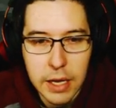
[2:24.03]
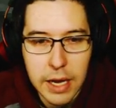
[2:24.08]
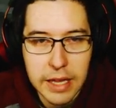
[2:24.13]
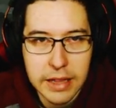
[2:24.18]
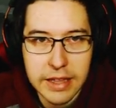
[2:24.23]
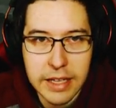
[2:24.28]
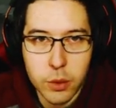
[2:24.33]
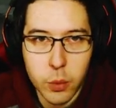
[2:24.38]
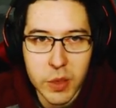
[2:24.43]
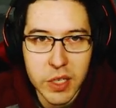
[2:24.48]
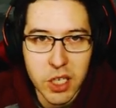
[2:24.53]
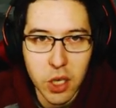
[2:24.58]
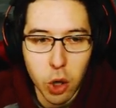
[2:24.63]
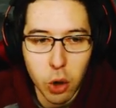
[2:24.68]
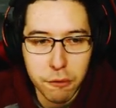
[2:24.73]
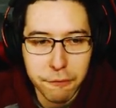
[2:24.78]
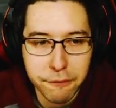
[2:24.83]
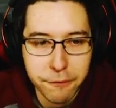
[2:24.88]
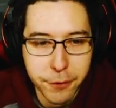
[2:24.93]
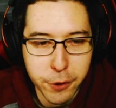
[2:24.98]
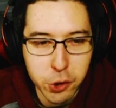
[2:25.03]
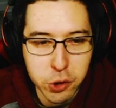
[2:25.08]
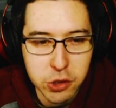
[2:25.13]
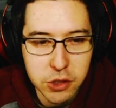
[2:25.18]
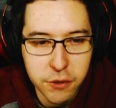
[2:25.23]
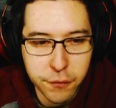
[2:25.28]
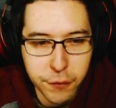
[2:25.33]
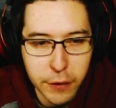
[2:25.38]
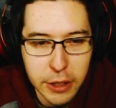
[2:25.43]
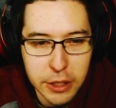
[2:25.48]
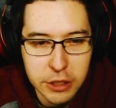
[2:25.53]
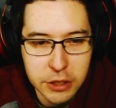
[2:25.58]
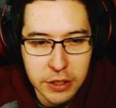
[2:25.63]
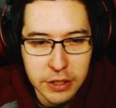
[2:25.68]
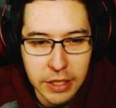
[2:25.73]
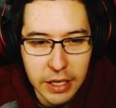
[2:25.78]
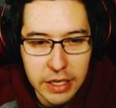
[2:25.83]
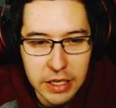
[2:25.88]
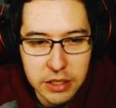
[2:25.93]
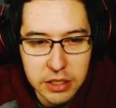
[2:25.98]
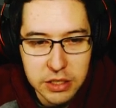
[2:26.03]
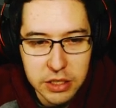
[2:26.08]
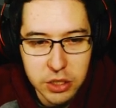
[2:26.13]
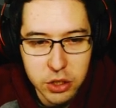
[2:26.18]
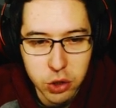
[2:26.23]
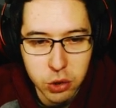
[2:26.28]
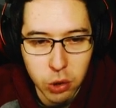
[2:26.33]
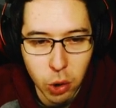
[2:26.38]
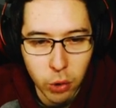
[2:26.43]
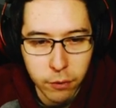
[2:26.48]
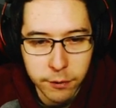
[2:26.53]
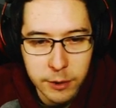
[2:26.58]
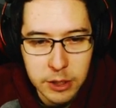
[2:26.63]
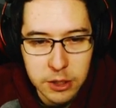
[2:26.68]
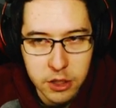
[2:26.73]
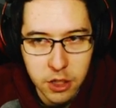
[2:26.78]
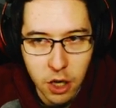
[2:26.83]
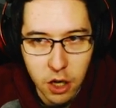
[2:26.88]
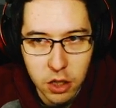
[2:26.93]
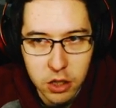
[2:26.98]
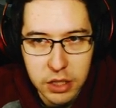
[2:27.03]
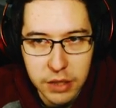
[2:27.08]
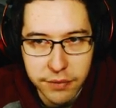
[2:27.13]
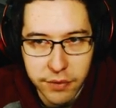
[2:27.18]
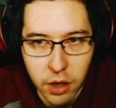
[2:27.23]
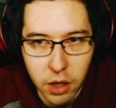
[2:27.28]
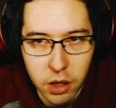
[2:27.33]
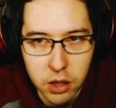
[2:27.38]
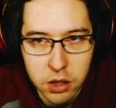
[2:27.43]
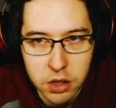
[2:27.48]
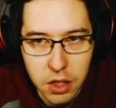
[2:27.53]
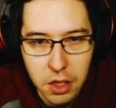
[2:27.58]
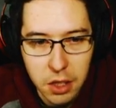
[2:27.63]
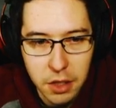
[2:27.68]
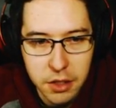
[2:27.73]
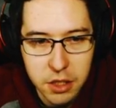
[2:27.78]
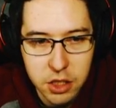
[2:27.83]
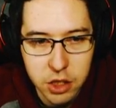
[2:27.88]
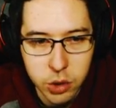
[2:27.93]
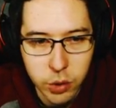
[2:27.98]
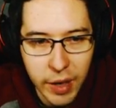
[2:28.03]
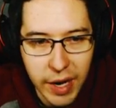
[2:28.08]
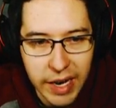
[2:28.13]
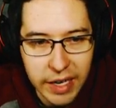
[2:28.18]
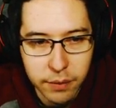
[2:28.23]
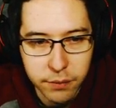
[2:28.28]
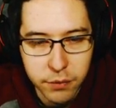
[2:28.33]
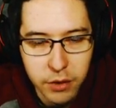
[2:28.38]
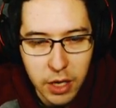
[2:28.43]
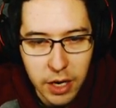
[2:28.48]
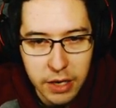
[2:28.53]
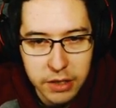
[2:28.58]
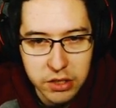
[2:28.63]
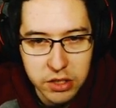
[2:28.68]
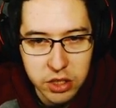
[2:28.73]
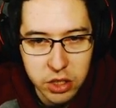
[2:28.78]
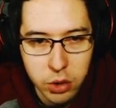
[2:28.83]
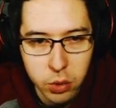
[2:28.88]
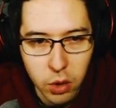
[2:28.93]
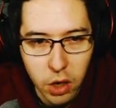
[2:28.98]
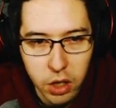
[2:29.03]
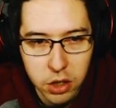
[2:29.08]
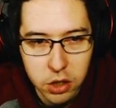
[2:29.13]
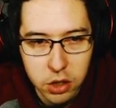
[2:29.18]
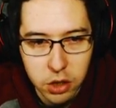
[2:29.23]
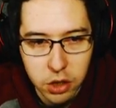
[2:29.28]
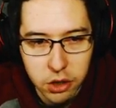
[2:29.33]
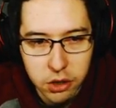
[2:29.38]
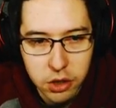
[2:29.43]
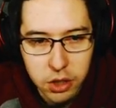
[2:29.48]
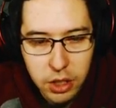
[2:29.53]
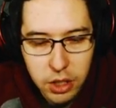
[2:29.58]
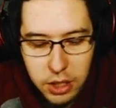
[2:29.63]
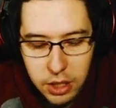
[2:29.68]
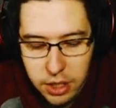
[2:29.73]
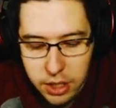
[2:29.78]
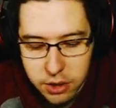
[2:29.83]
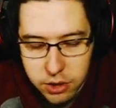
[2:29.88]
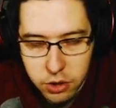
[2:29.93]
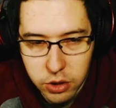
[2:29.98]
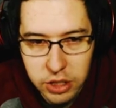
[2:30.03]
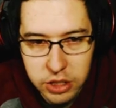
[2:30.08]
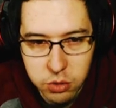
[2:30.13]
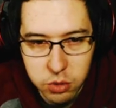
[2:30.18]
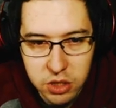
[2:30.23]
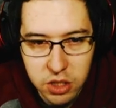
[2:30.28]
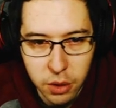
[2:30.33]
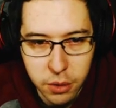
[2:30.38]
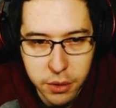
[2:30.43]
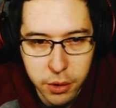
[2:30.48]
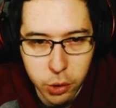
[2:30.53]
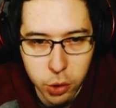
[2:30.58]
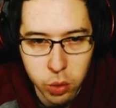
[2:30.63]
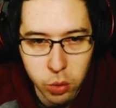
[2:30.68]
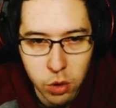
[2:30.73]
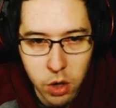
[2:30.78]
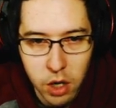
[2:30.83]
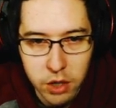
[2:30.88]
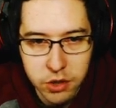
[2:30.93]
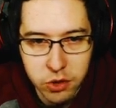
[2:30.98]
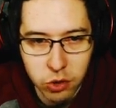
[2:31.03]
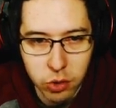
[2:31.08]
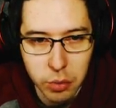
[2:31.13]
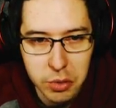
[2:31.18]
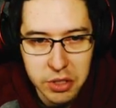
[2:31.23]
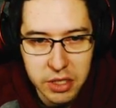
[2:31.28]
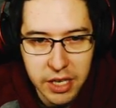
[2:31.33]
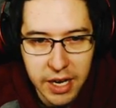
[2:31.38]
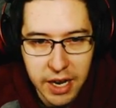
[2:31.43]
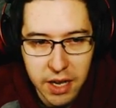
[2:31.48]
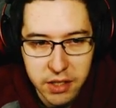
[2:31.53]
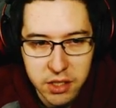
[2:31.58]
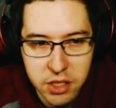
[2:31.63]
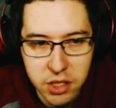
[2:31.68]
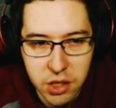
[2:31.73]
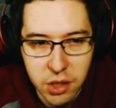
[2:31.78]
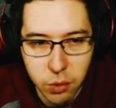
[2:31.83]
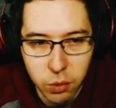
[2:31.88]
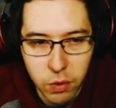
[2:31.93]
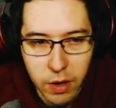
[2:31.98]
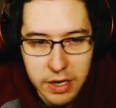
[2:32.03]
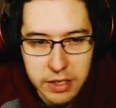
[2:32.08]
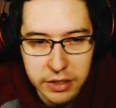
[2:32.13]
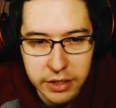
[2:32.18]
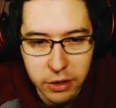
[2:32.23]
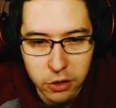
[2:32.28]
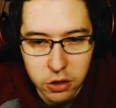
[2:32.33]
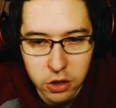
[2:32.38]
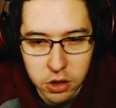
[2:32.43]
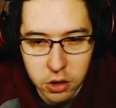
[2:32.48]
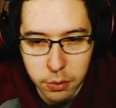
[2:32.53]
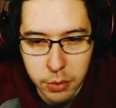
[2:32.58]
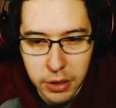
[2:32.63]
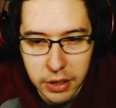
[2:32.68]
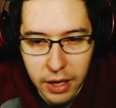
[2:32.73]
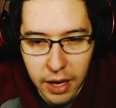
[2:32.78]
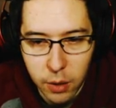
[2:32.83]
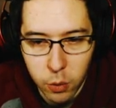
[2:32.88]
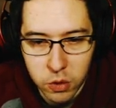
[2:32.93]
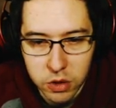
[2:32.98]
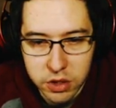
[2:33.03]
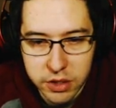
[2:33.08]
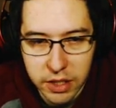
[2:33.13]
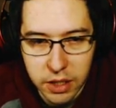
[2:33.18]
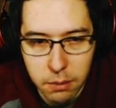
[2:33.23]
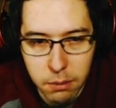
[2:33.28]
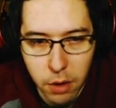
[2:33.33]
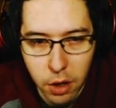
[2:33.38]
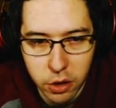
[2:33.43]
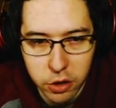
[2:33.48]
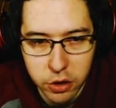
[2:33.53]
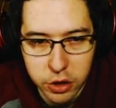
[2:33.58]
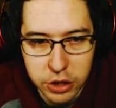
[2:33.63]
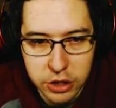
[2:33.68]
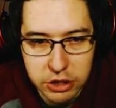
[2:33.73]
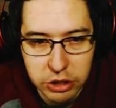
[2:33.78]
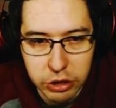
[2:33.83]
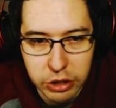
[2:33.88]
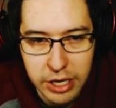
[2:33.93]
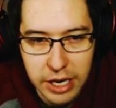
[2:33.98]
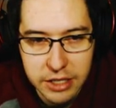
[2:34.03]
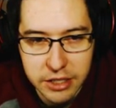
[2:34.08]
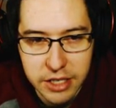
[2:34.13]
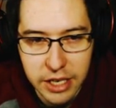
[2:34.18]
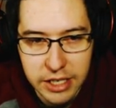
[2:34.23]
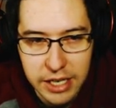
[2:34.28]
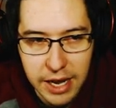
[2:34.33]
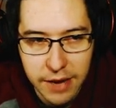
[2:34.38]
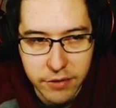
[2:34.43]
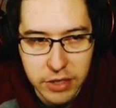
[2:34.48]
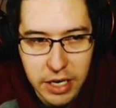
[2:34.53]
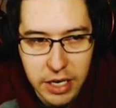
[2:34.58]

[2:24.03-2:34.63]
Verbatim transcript: And there we go. First fish, a nice trophy Dolly Varden on the Dragonflies 2-aught hook. So this was the third rod, so it was cast to the right there a little bit. I will set a marker just so you guys kind of have an